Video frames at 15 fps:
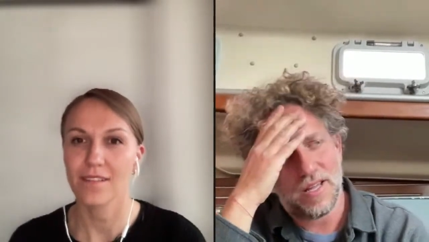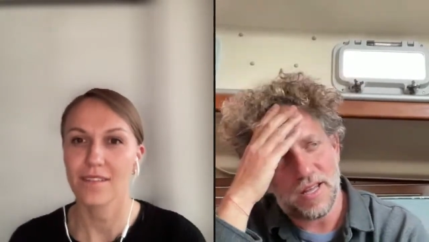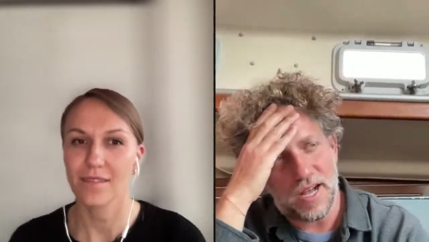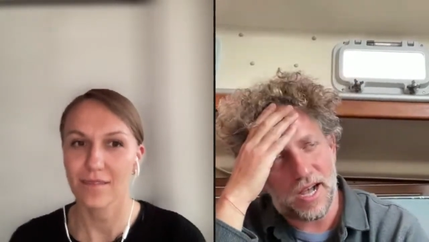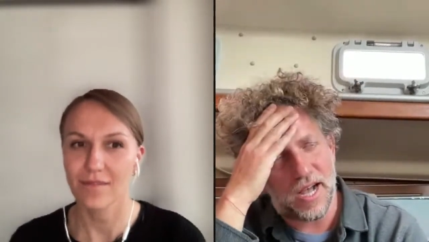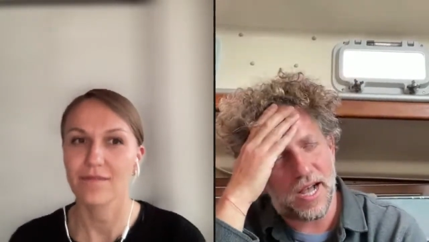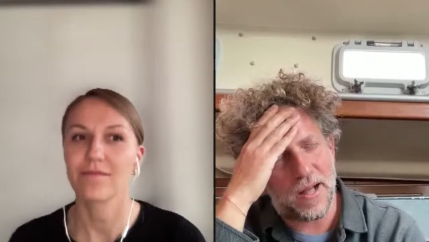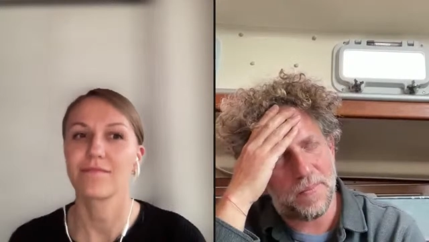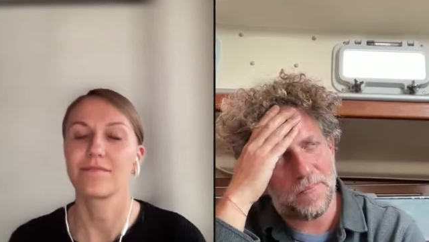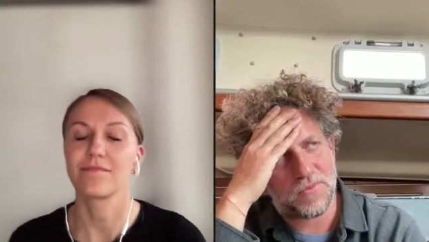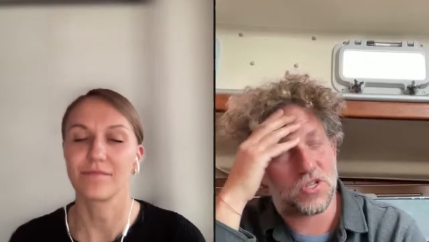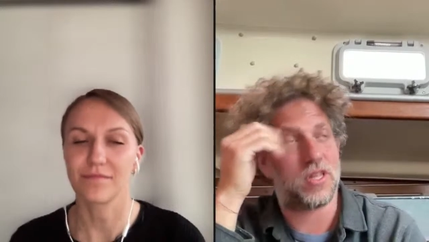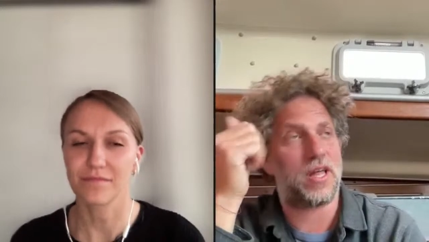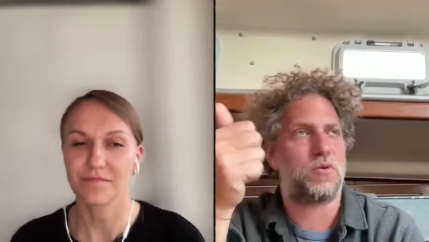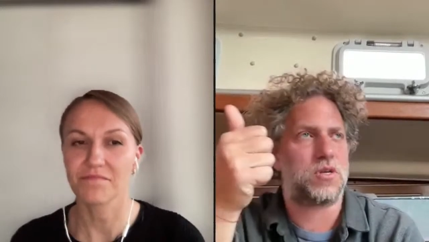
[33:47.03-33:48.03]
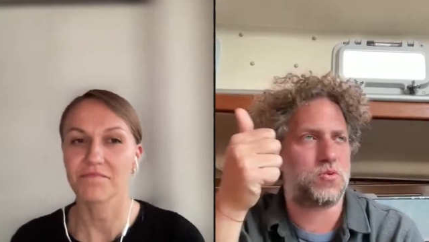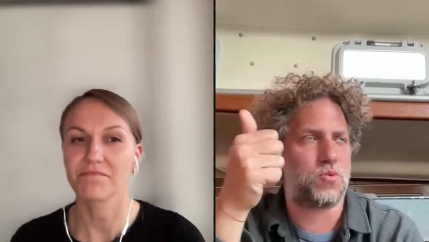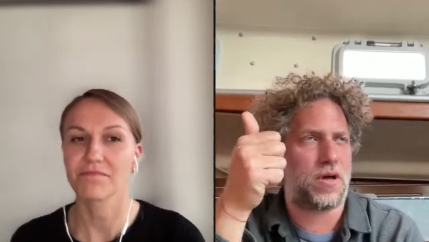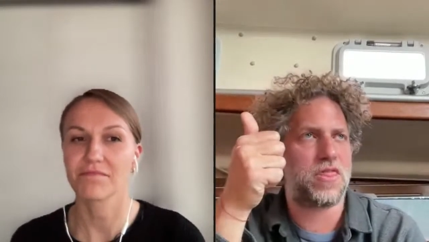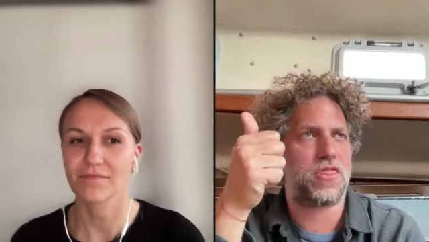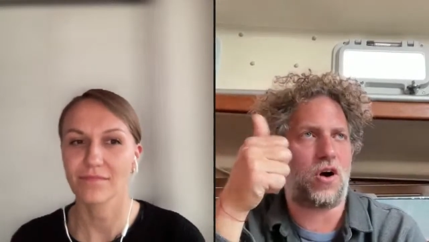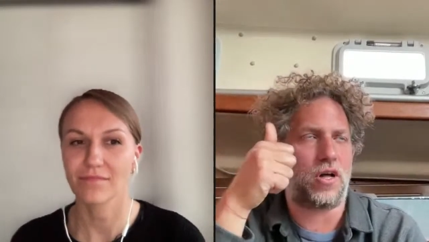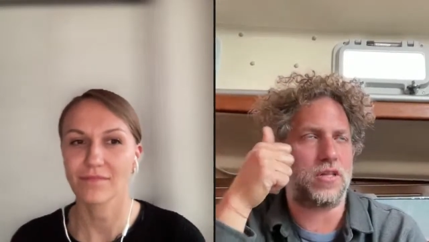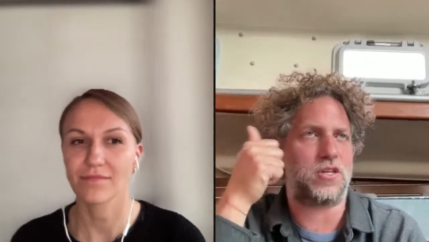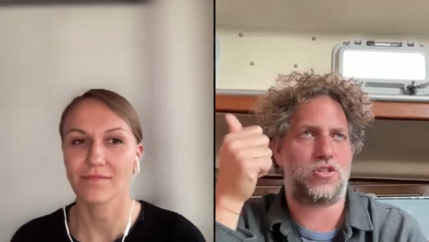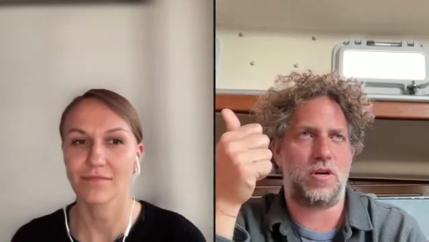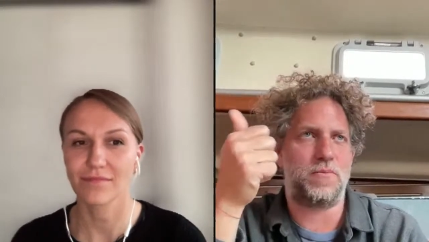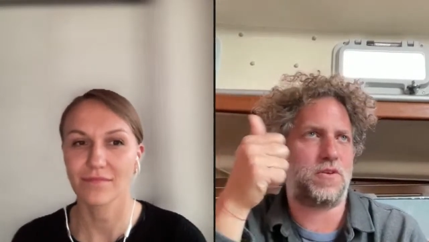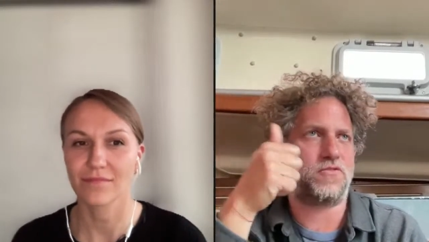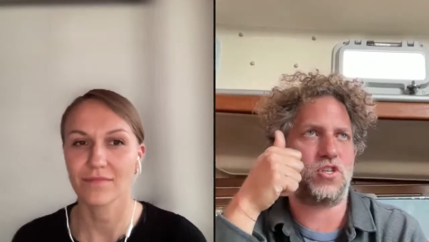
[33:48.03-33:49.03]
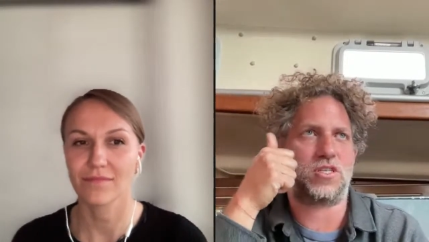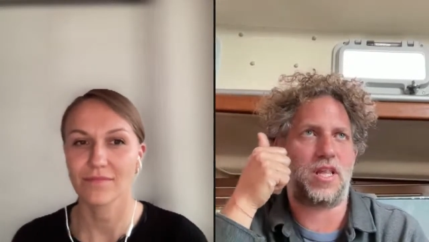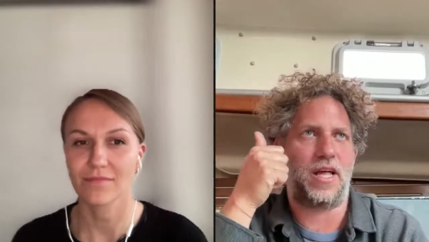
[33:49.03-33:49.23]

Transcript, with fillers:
Speaker 1: Um, so that was one thought in terms of just